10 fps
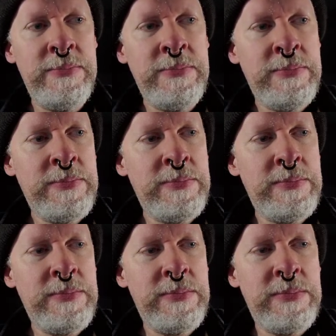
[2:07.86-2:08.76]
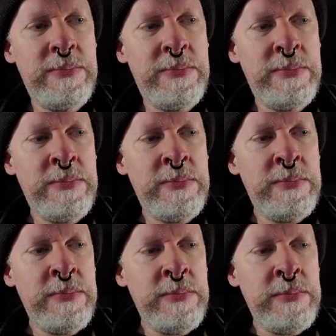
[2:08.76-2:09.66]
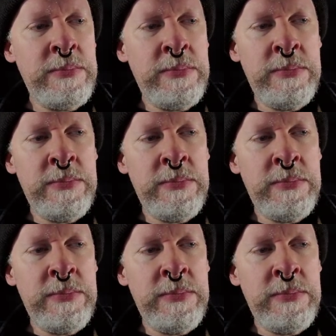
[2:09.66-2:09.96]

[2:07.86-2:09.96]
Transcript: Nobody speaks.